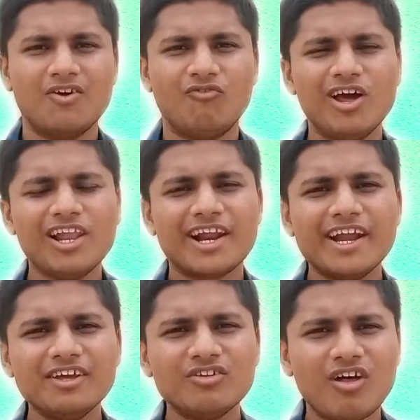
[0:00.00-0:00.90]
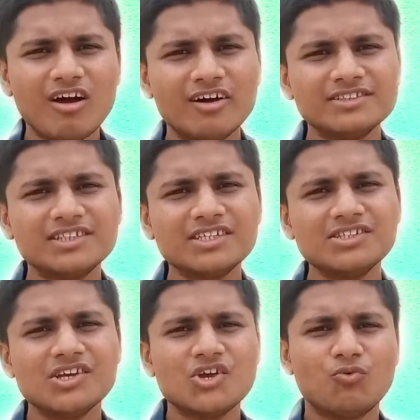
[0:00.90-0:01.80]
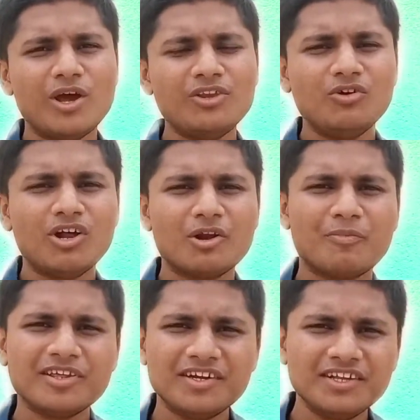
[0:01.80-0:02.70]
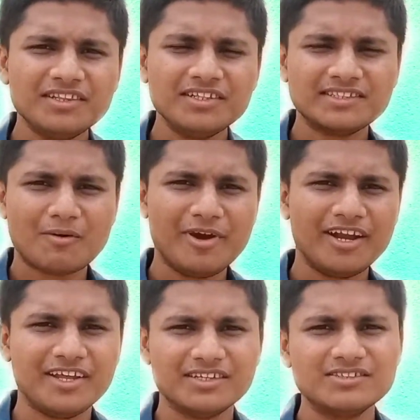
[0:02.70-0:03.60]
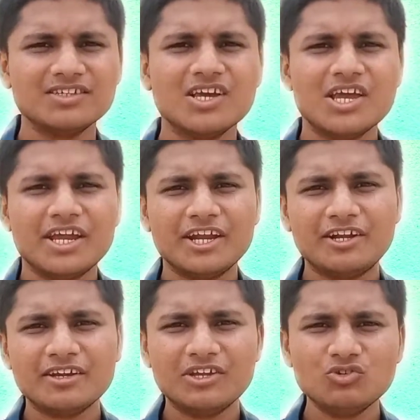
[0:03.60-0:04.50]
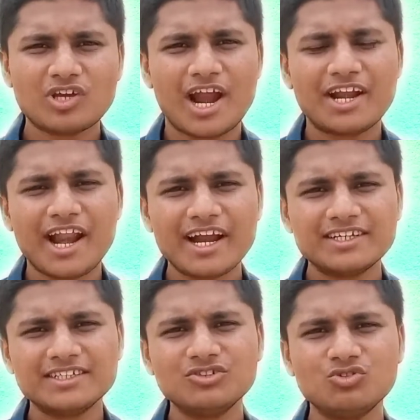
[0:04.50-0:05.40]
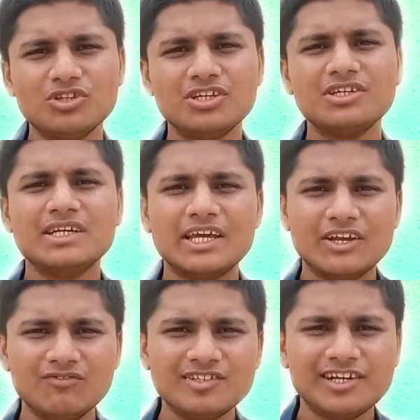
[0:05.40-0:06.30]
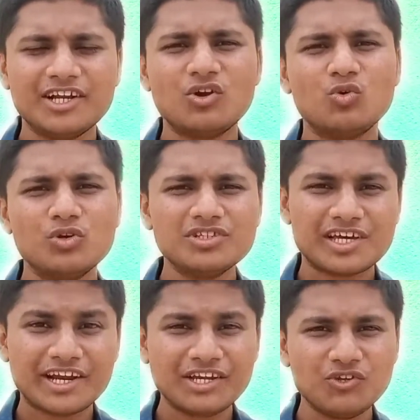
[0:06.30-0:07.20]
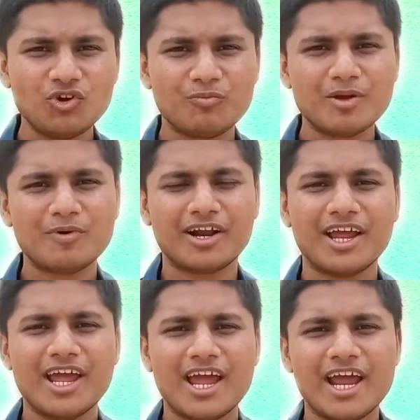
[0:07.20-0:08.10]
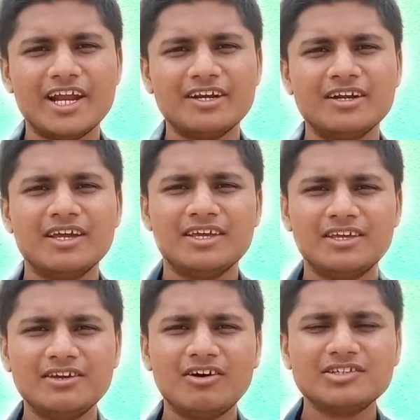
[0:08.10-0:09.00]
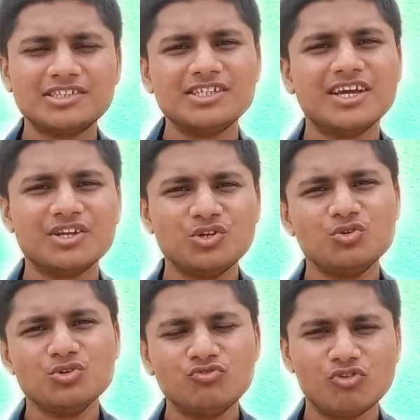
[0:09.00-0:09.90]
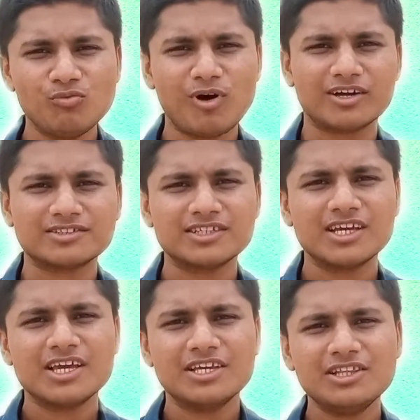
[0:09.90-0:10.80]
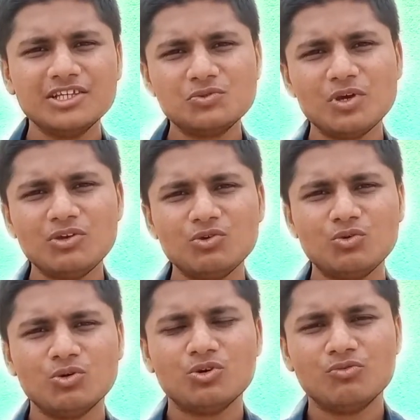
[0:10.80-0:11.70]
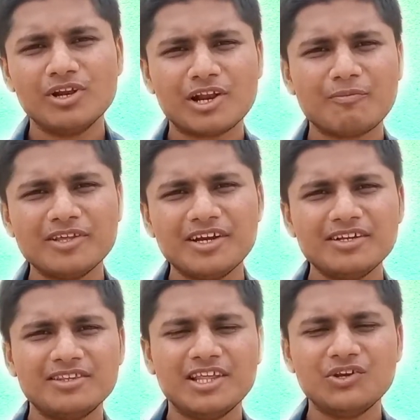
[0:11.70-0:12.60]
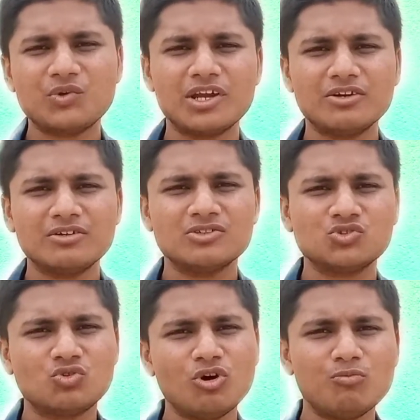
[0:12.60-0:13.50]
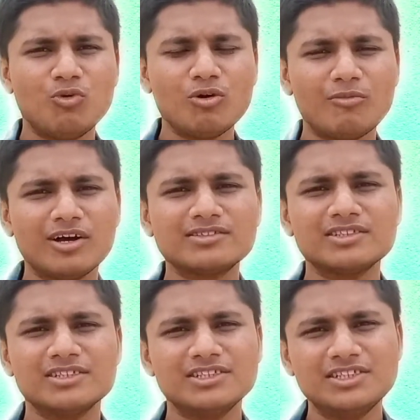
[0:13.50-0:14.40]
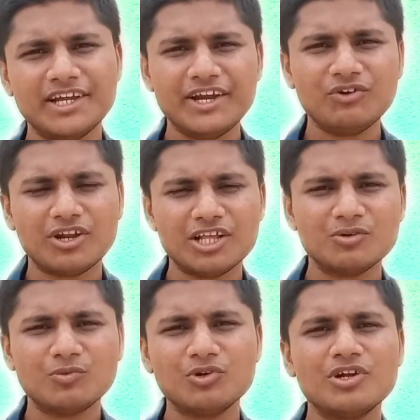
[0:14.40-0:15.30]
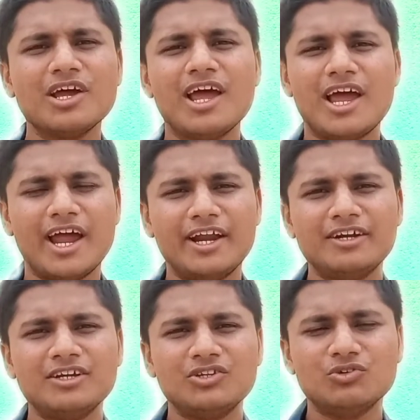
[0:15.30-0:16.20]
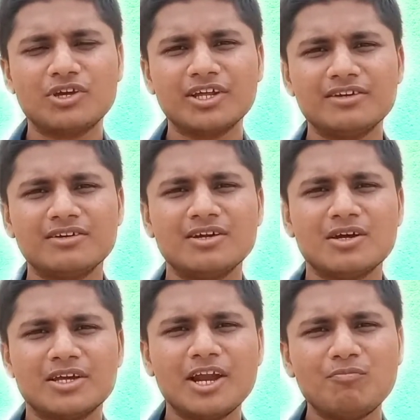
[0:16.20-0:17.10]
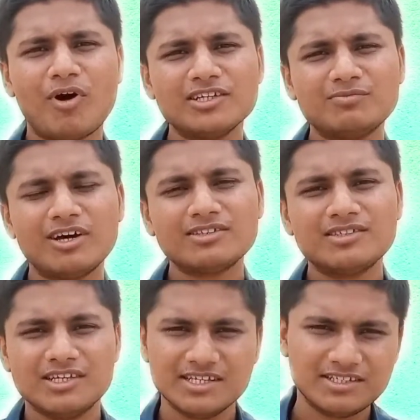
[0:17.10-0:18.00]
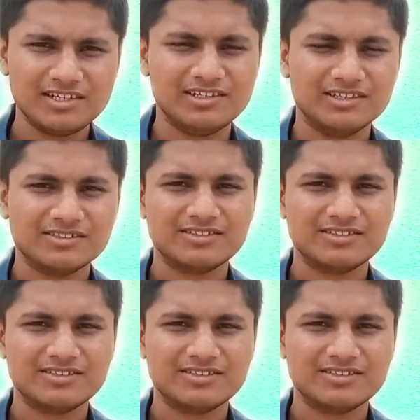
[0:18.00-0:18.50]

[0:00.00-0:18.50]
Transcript: While writing long answers, while you are representing the subheadings, it gives attraction to the invigilator who is correcting your paper and he or she can give you full marks. In this way you will represent, then you can score more marks in JNTUA Anantapur and you can get pass marks easily.